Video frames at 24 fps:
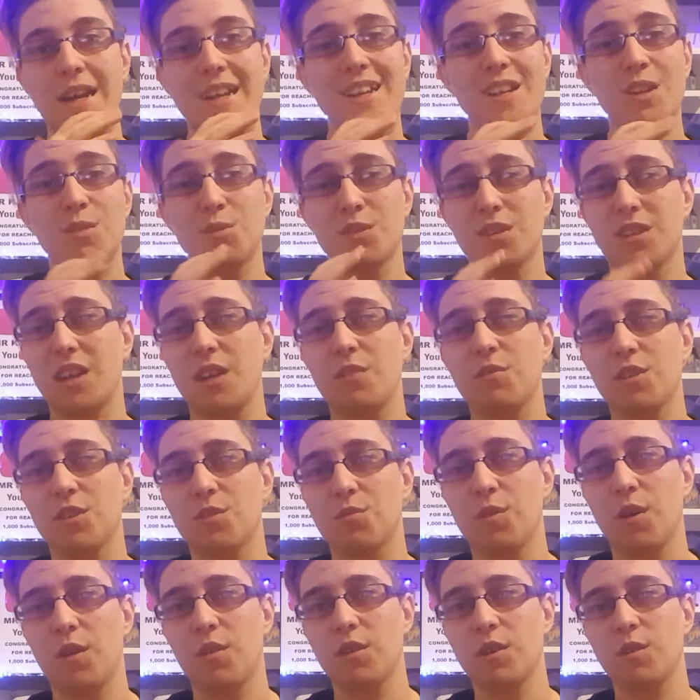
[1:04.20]
This receiver is
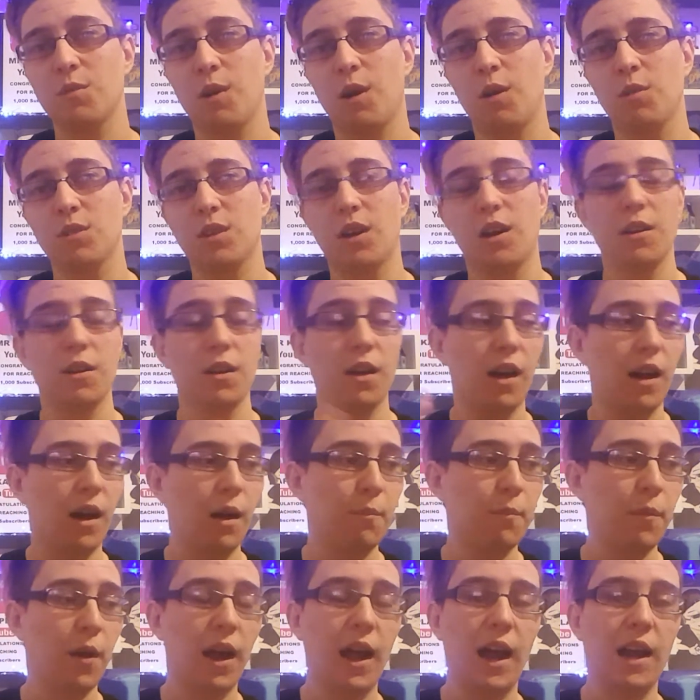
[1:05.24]
very well done.
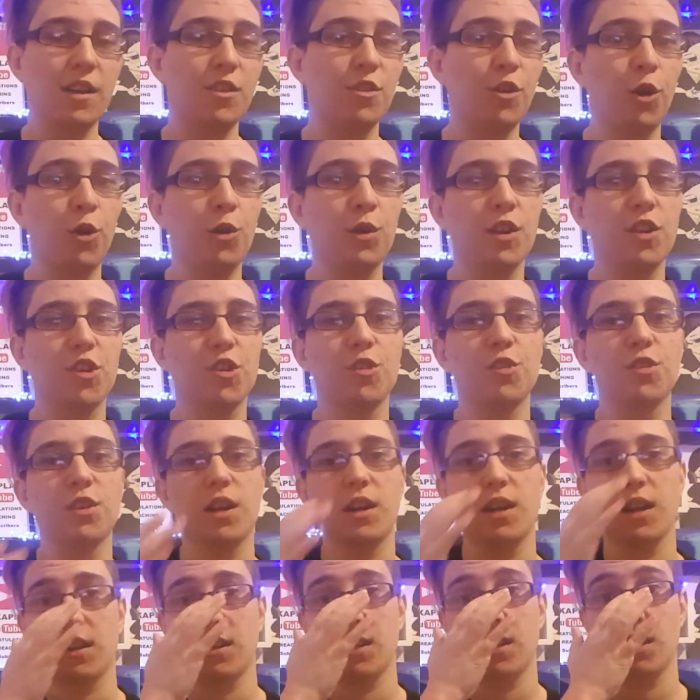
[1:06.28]
I had no issues
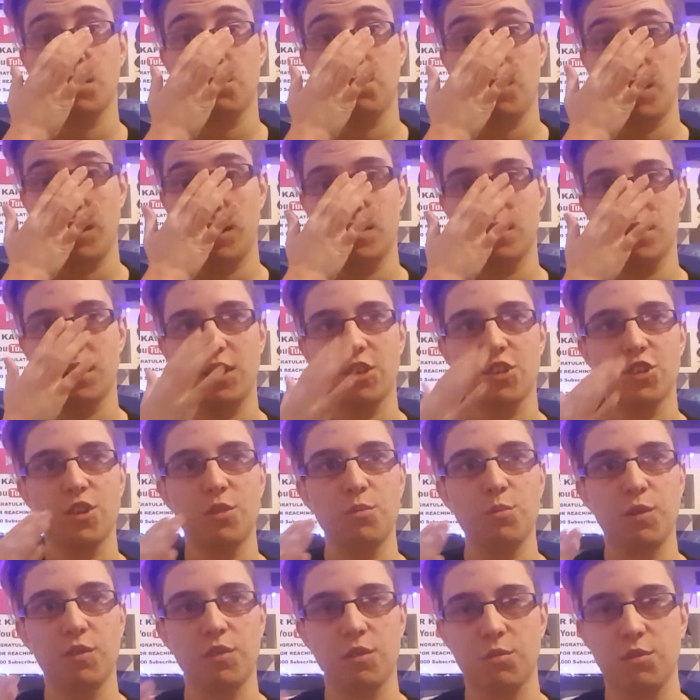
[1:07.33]
connecting the
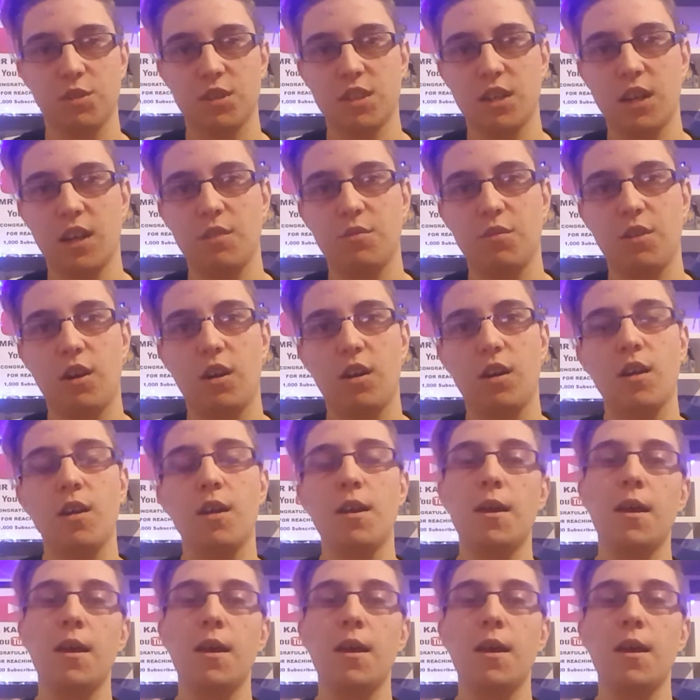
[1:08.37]
PlayStation with the receiver.